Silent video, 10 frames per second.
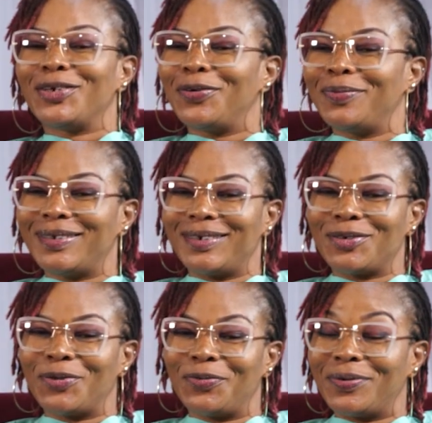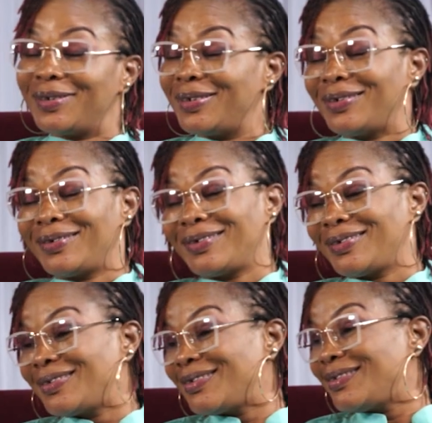Government is not funding us.
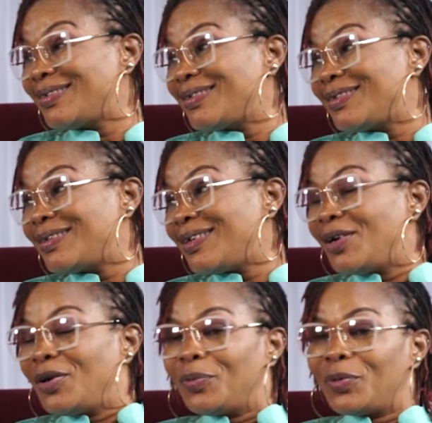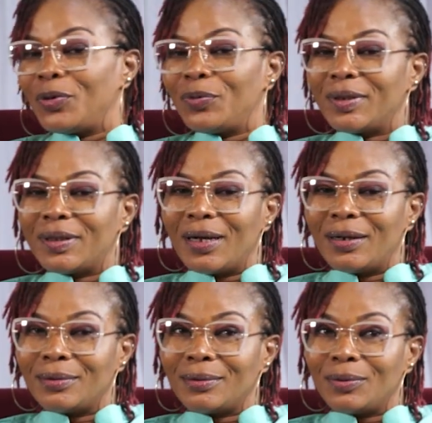But
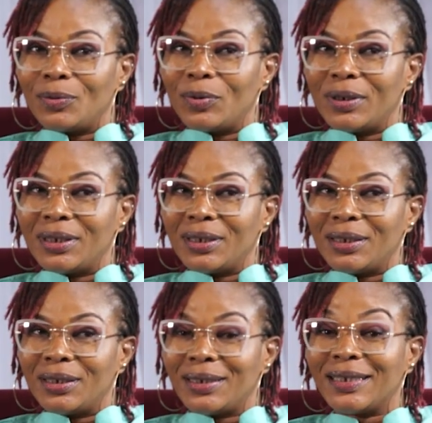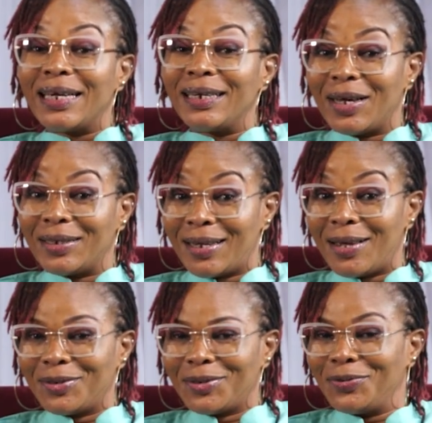we send our
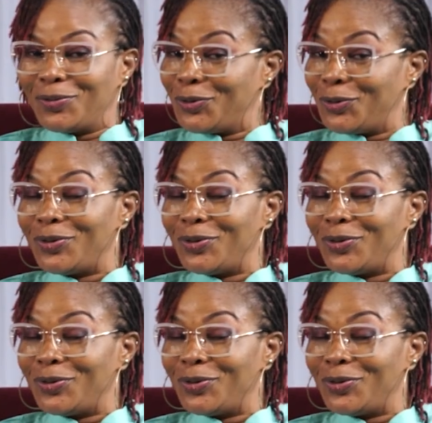thanks, even through